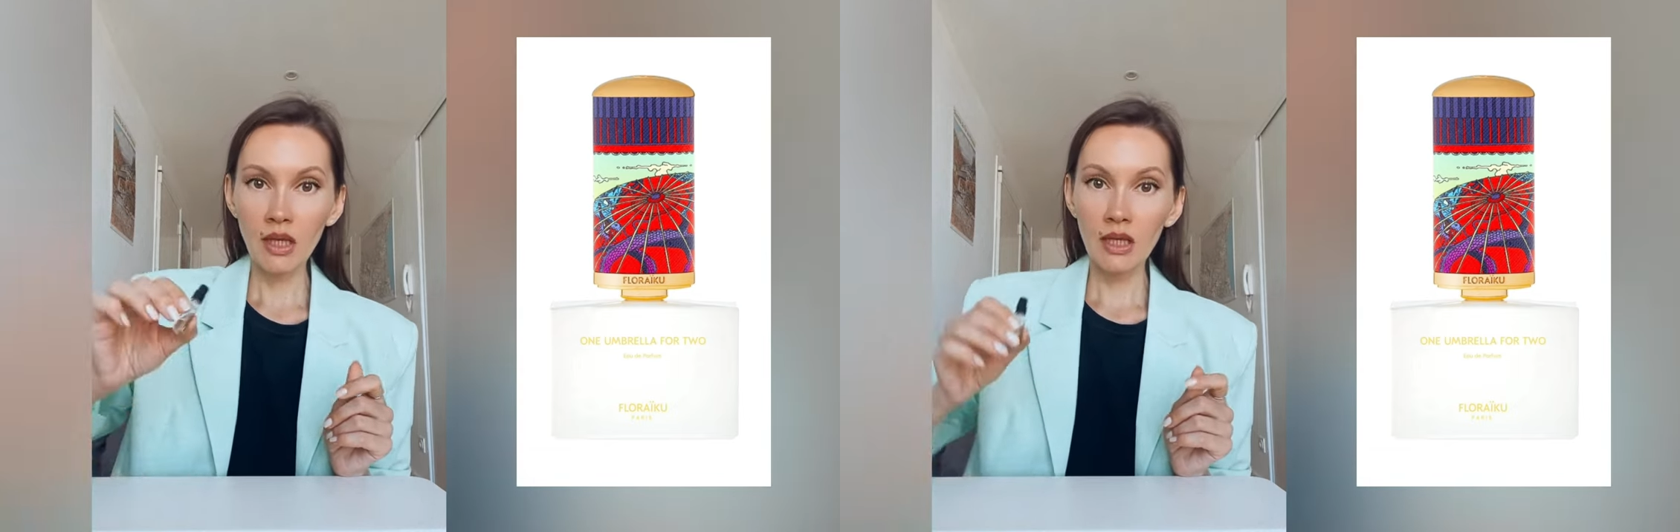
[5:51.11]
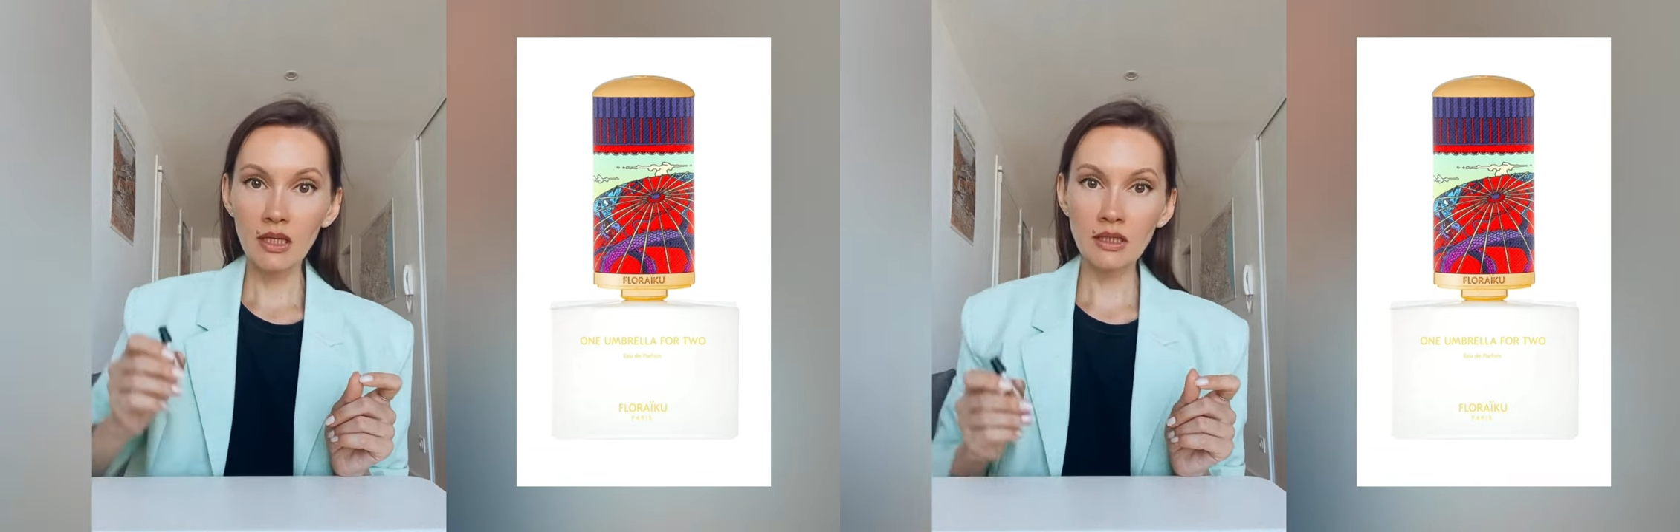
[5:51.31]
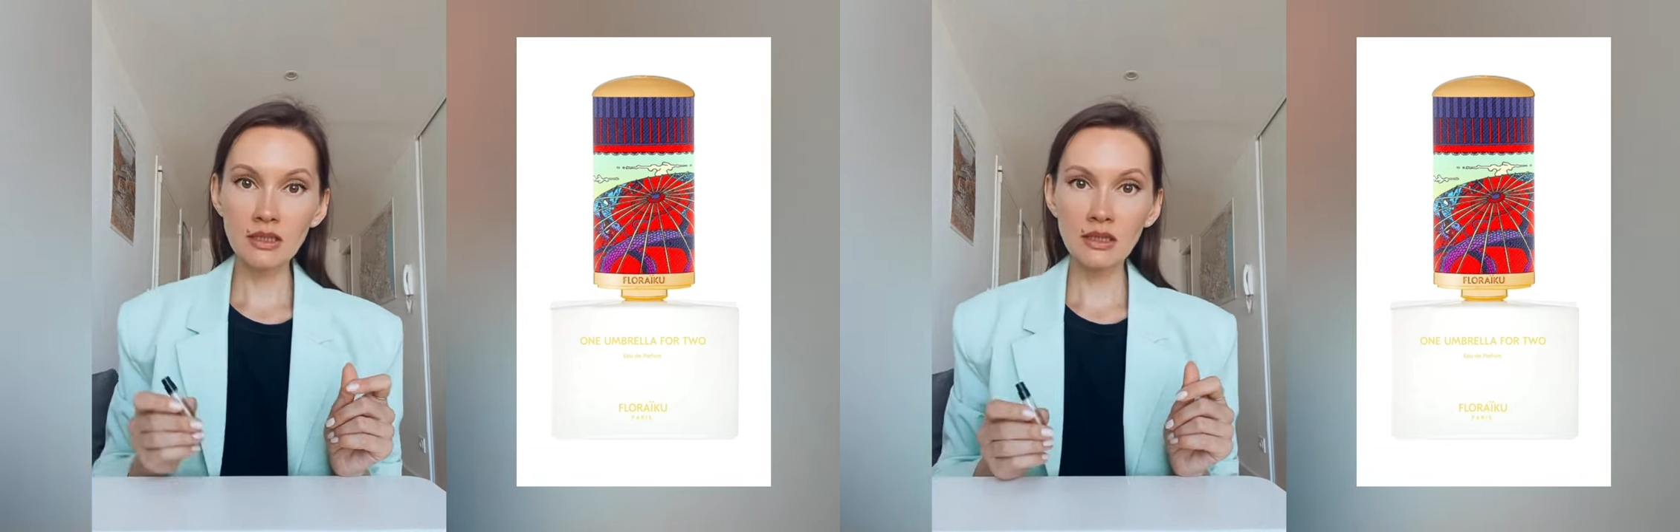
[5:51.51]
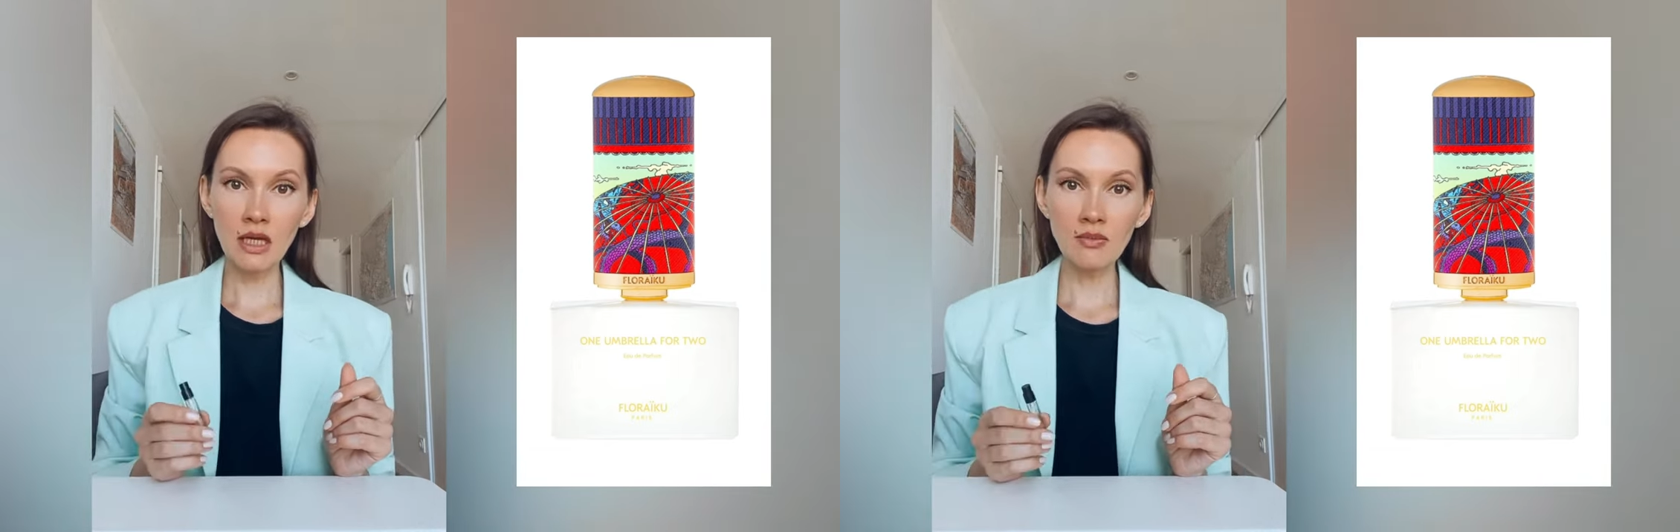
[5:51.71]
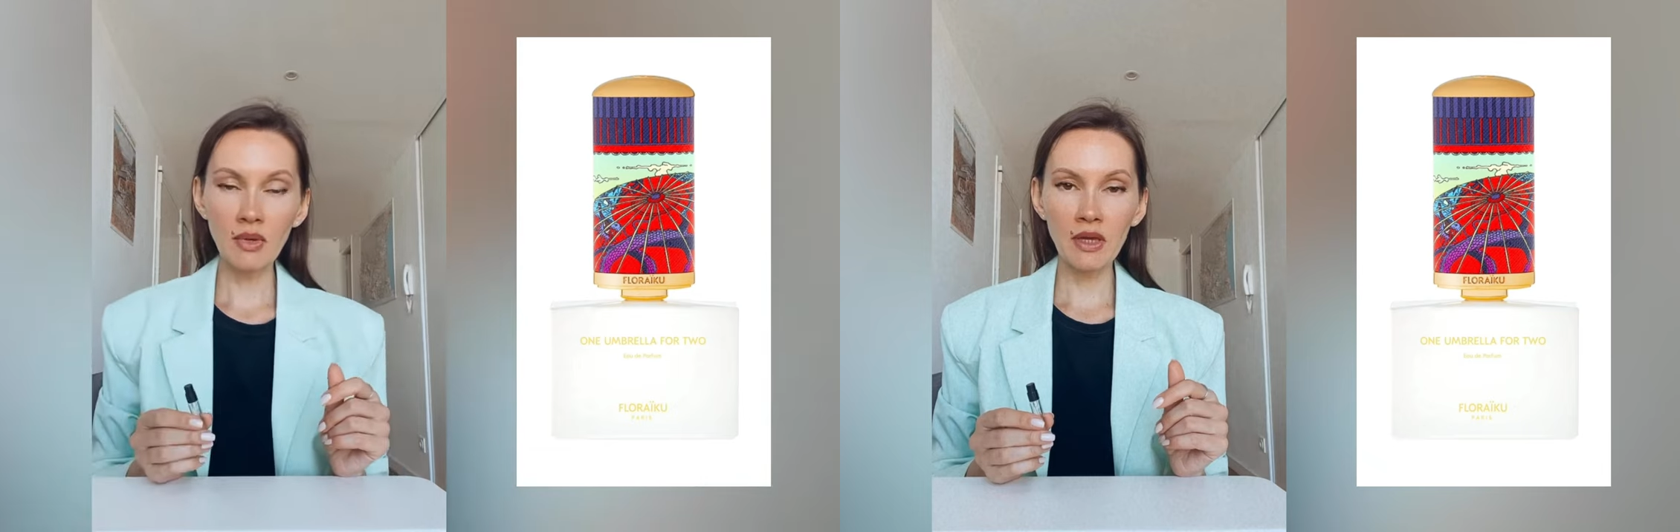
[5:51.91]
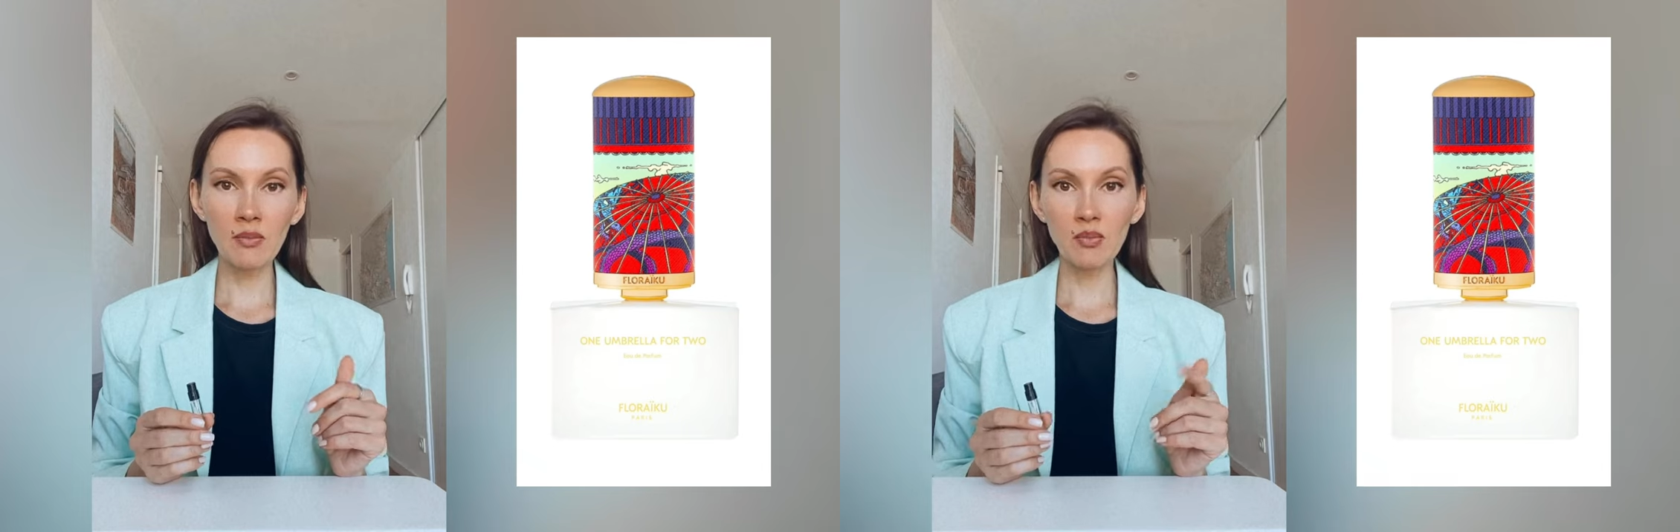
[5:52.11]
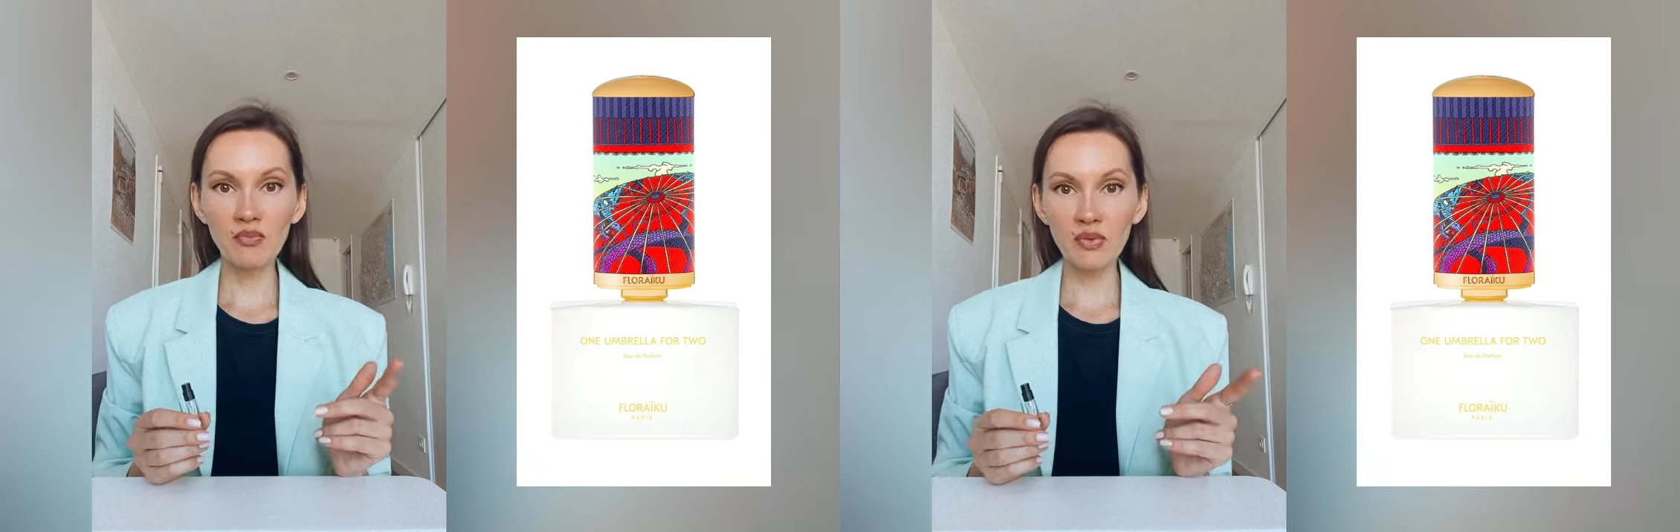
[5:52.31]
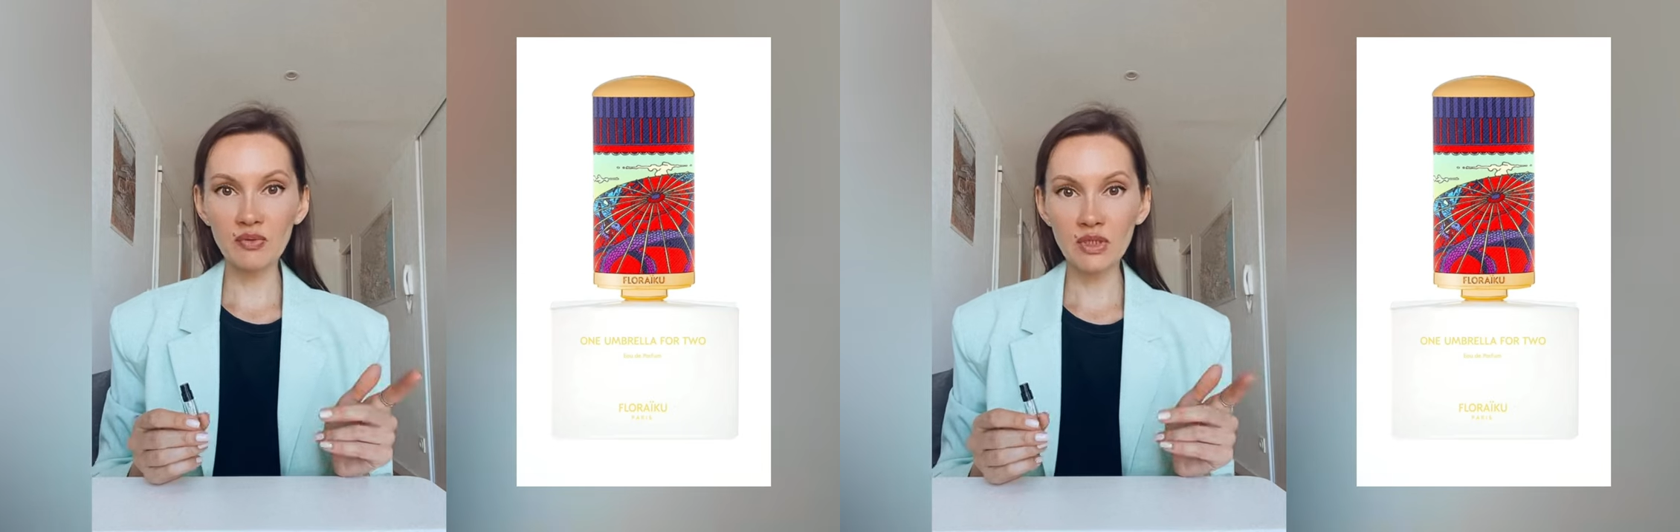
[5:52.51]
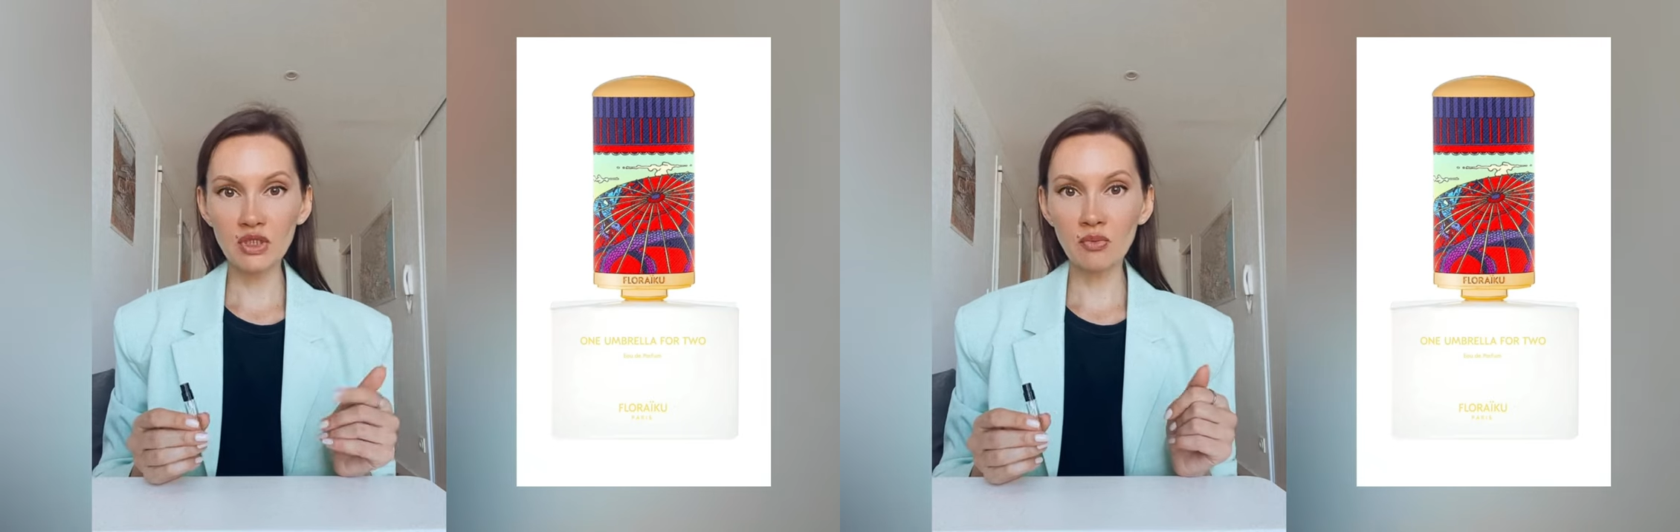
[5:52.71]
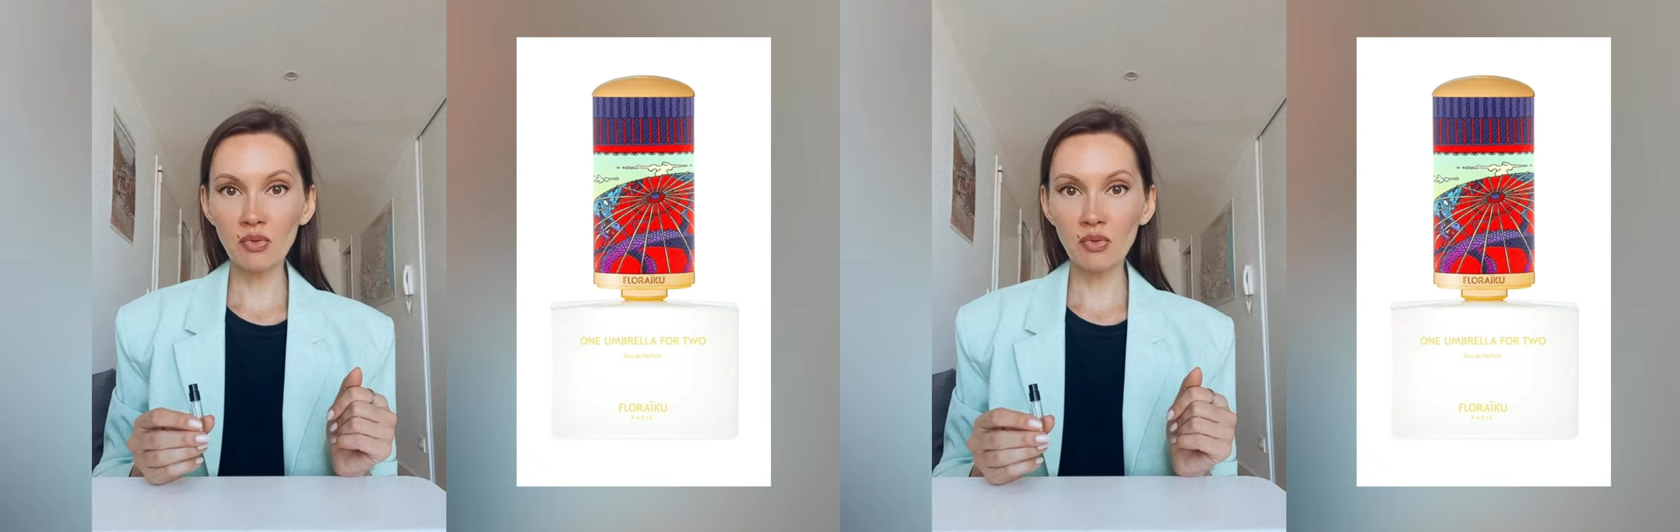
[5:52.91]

It is done by a Parisian